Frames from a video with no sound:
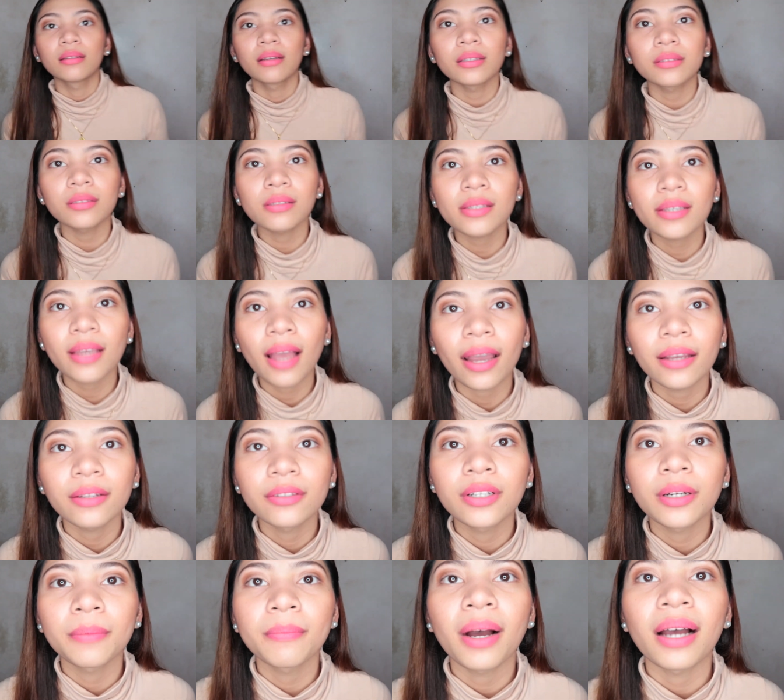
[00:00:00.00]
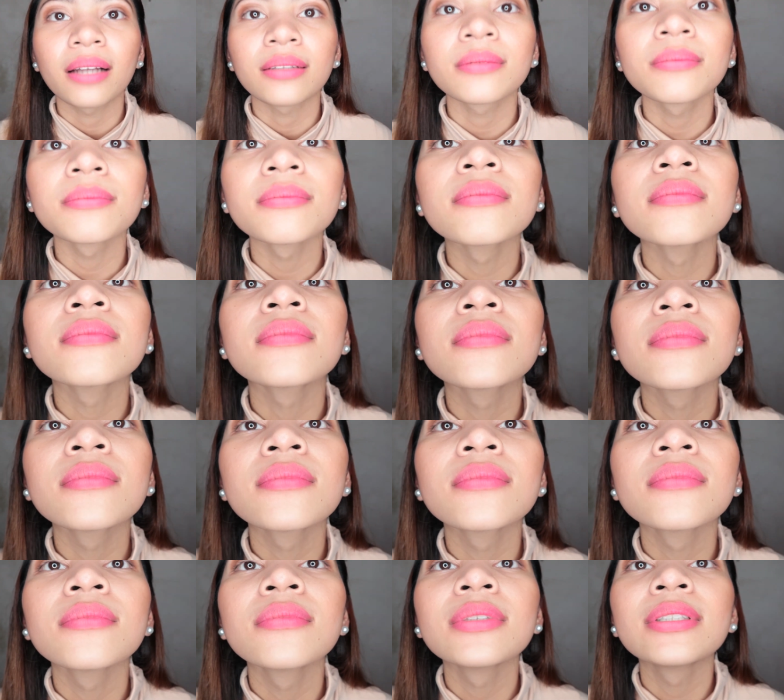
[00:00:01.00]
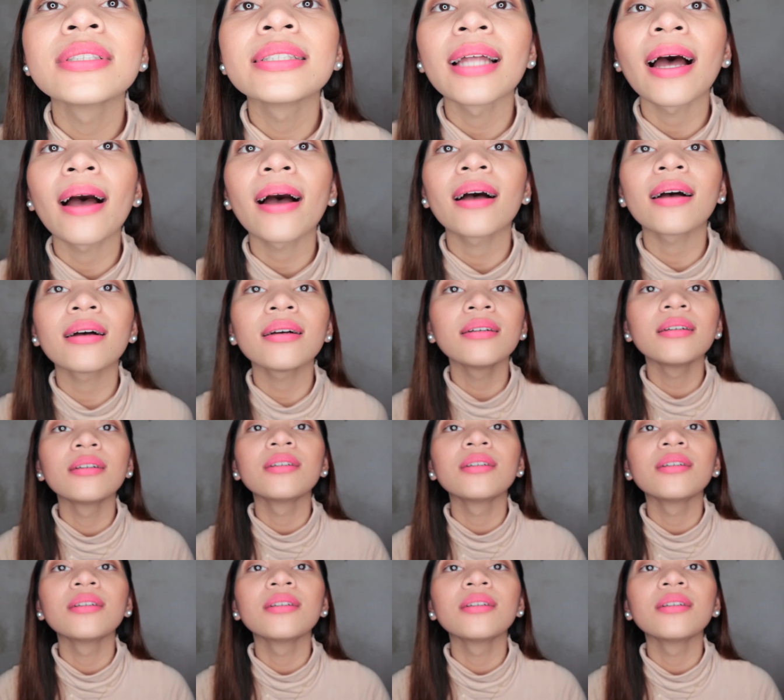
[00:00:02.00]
Ito si Hydramatte na